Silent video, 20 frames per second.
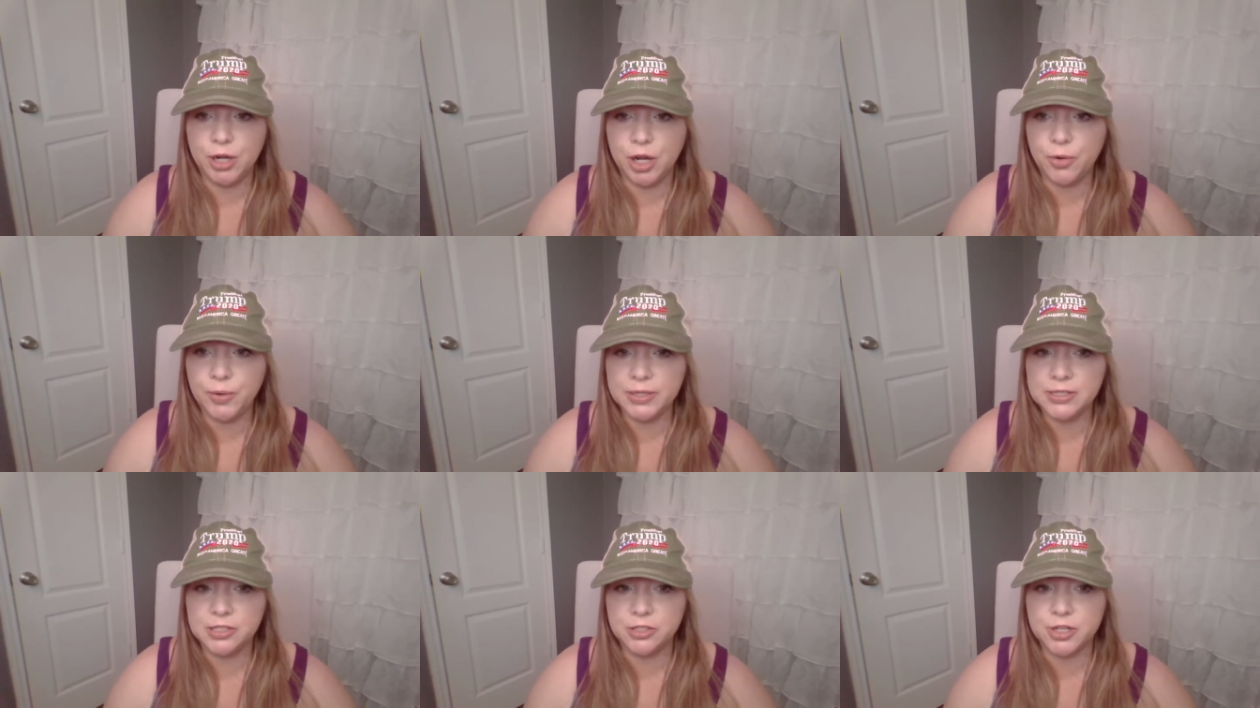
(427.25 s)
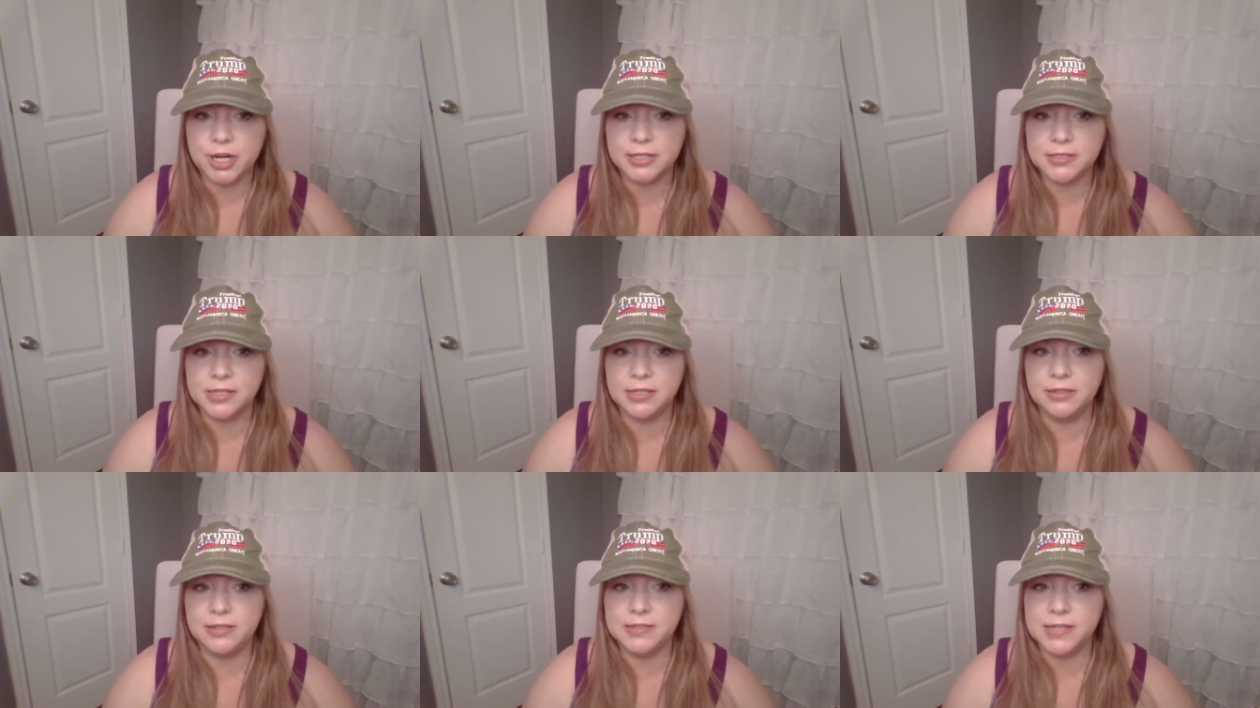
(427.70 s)
no one's
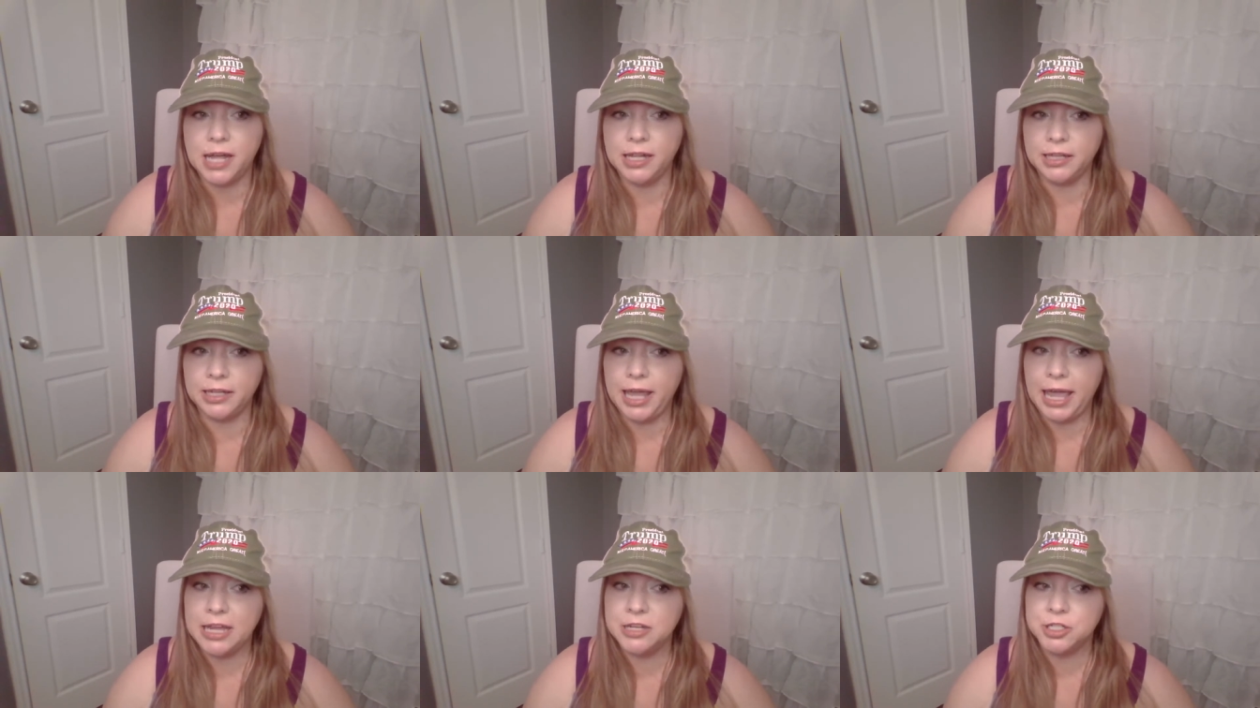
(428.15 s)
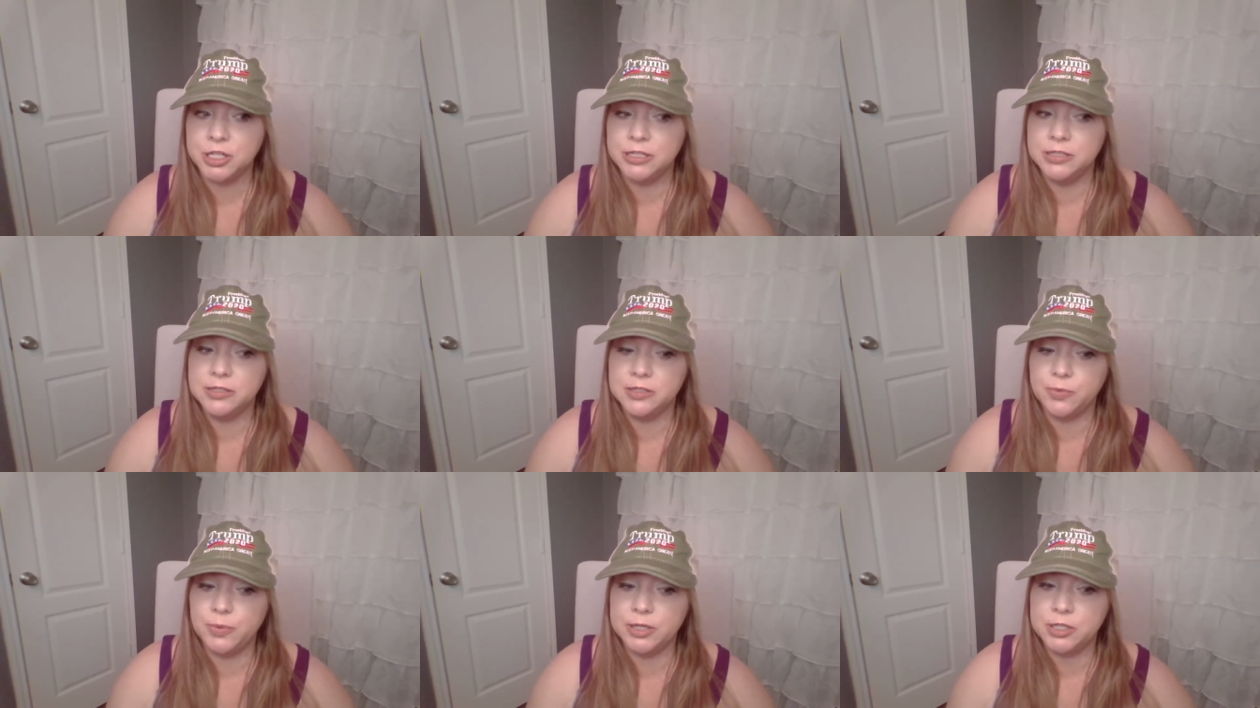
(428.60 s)
addressing these allegations,